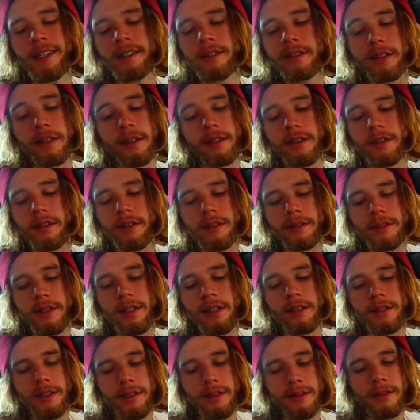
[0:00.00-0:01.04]
Till those
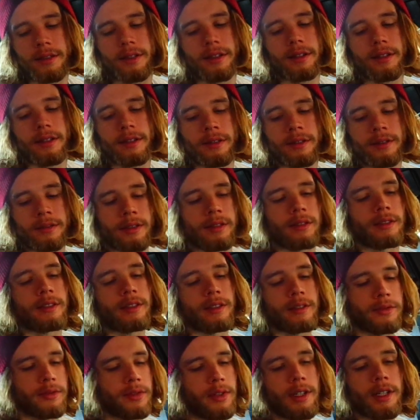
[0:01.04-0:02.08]
curtains close and
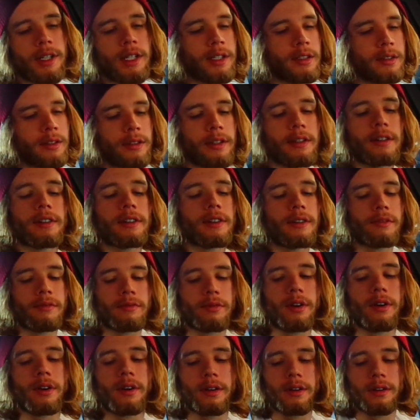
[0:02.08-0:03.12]
they fucking throw a
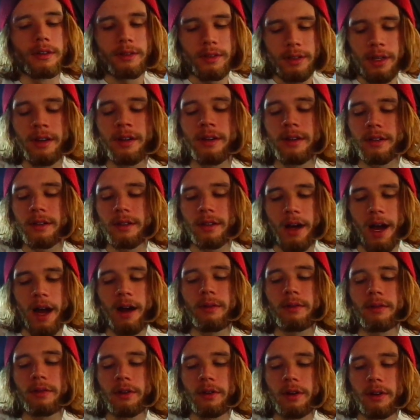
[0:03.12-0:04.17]
rose. I
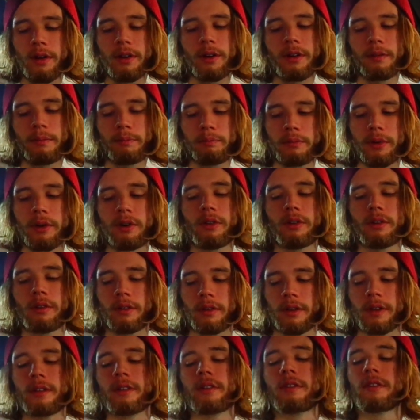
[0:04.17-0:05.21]
will load a
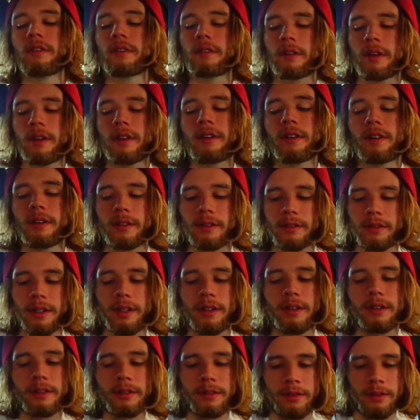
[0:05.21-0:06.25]
bowl and then I'll
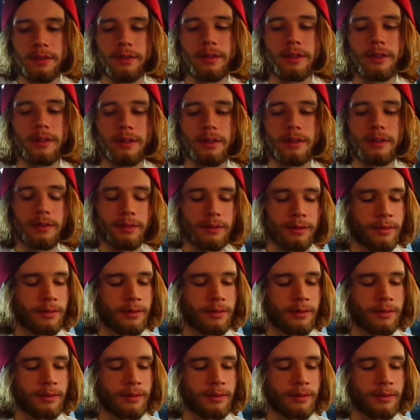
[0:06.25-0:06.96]
take a stroll.